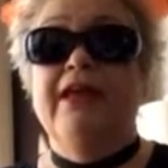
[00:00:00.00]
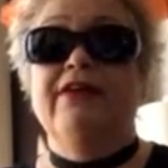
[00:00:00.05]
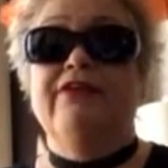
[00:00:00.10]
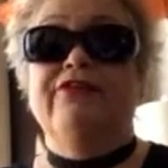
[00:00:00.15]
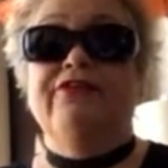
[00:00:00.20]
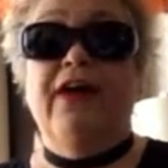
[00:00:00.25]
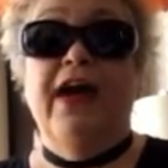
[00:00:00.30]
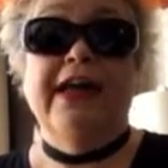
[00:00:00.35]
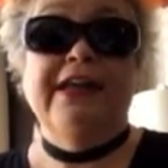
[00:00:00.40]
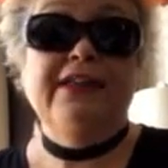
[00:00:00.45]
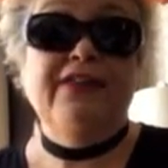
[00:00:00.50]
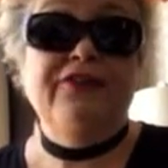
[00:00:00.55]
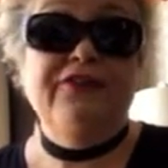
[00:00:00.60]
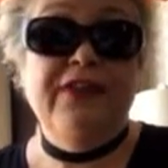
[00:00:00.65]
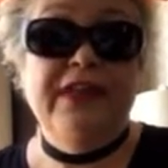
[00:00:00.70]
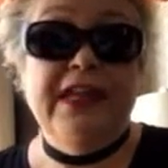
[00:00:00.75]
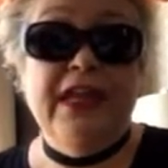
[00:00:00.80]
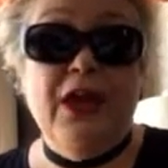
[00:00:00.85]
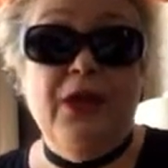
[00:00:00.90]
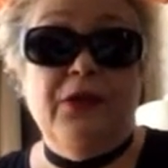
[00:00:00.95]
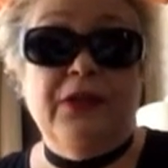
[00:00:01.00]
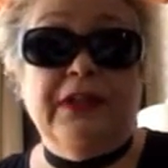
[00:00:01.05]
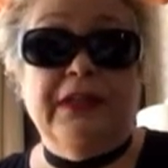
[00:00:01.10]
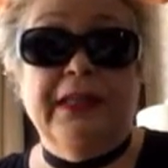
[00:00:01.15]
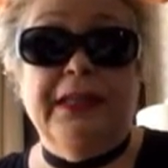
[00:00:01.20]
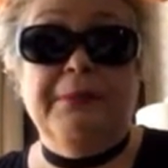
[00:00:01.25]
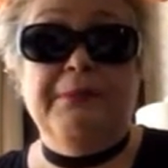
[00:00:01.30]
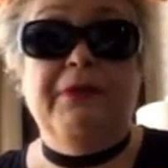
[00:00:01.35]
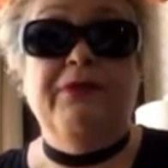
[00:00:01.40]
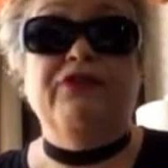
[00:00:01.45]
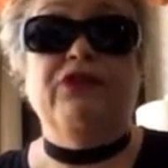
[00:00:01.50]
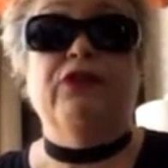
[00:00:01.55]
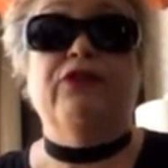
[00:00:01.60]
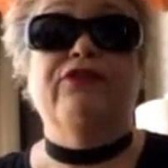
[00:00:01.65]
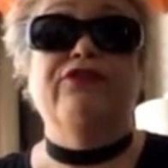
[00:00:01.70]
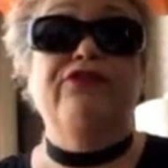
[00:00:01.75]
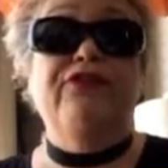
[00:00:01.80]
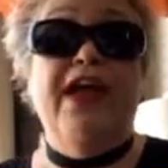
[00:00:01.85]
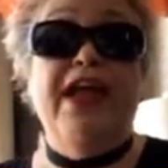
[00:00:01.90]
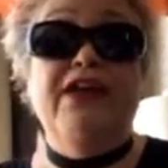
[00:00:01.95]
Find a video clip of your
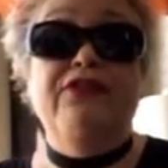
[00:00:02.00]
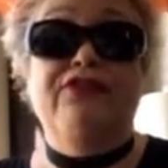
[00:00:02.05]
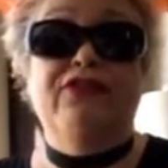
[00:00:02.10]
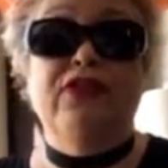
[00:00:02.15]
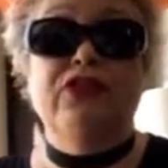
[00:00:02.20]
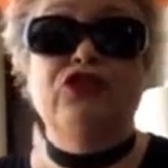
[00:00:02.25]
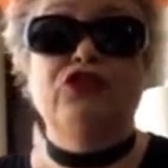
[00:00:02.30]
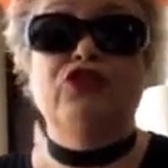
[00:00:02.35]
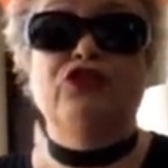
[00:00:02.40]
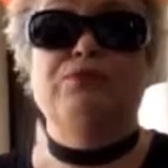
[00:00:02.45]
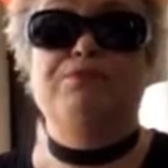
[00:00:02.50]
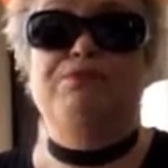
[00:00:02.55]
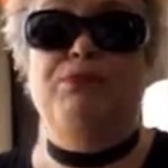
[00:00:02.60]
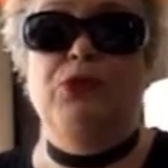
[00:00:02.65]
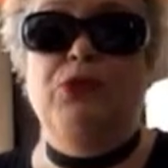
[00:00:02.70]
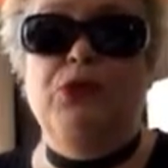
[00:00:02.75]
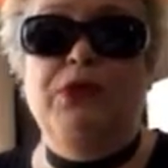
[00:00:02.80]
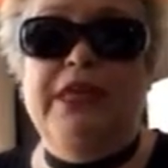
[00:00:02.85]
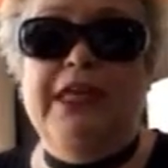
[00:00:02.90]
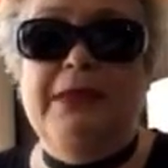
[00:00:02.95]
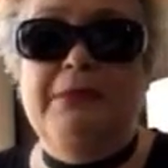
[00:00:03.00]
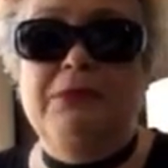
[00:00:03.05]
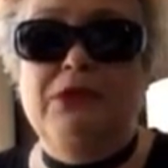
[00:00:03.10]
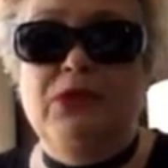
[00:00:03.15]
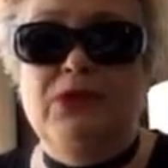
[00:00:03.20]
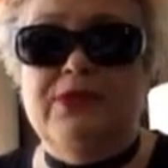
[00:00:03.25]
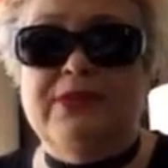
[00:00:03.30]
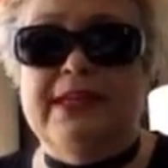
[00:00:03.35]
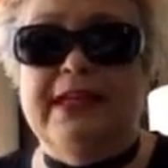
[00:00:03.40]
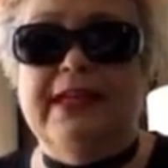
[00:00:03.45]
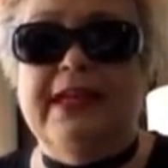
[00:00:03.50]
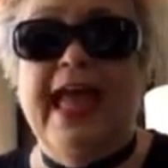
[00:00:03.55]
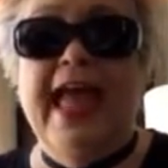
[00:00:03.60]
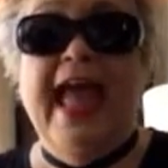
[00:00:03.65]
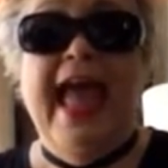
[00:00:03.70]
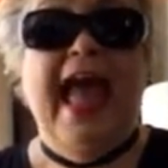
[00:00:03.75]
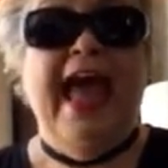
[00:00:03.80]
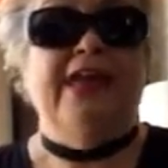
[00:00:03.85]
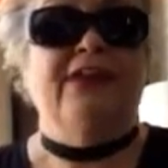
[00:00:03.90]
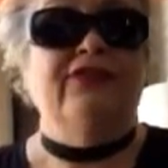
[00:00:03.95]
favorite spooky music
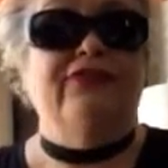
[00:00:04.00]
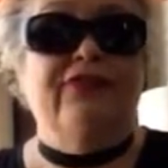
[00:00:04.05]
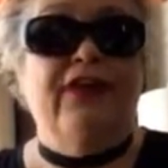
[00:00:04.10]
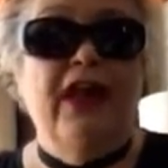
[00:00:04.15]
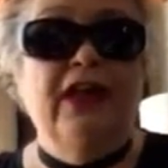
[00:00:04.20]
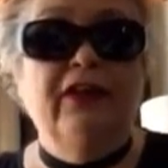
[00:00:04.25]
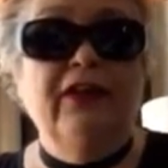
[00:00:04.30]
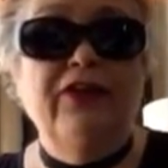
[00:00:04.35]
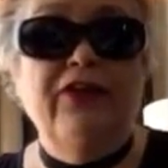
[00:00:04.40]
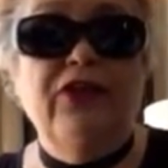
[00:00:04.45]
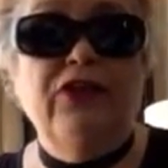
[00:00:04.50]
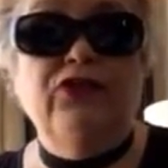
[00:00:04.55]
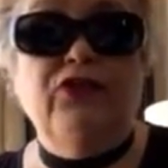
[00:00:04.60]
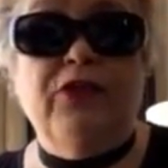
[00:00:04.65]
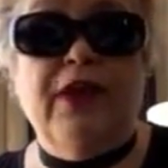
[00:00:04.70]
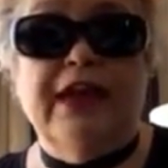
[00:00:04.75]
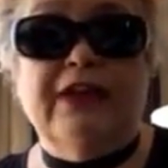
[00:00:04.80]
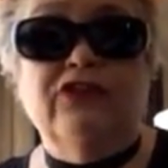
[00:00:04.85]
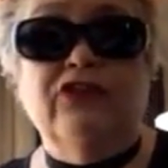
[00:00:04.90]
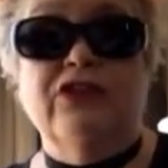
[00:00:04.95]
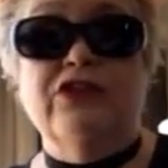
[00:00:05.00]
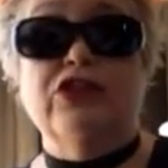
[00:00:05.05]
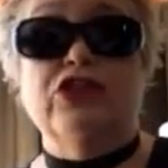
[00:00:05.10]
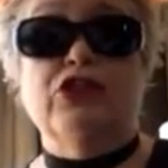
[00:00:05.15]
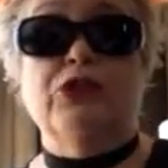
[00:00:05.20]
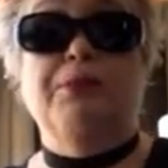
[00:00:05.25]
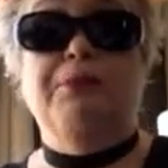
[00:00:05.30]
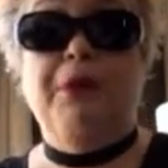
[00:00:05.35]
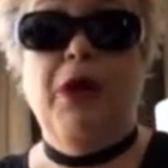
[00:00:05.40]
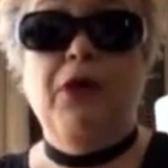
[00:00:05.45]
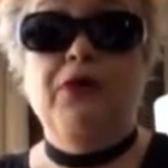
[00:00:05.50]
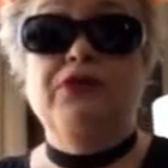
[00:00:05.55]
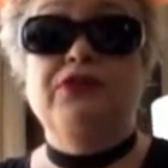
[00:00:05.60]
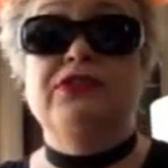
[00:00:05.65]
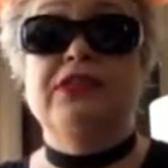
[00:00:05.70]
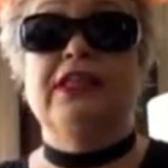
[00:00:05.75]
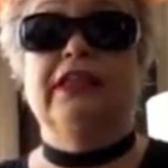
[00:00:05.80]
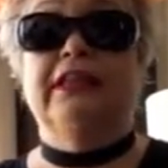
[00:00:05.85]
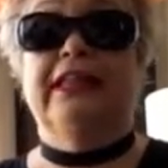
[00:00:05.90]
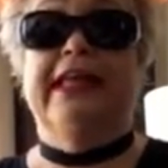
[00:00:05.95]
and follow the directions to
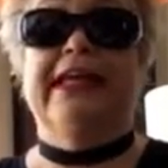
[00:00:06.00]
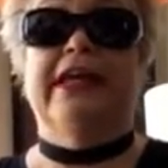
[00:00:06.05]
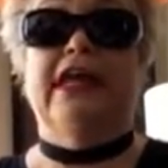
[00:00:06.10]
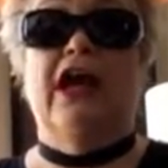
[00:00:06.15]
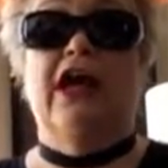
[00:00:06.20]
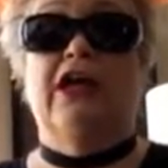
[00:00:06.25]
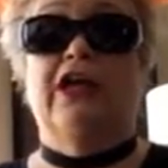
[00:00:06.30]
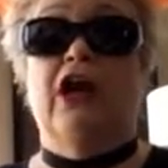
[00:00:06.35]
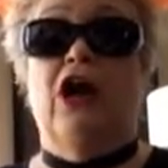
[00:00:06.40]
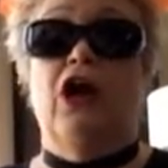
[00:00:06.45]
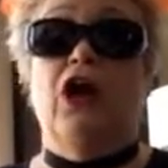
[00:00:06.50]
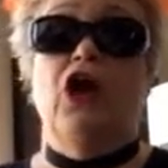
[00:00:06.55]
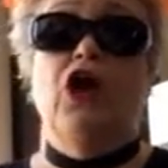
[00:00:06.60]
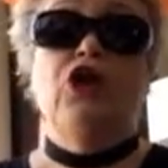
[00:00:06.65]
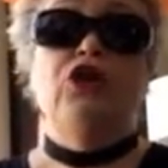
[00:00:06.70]
post the link on our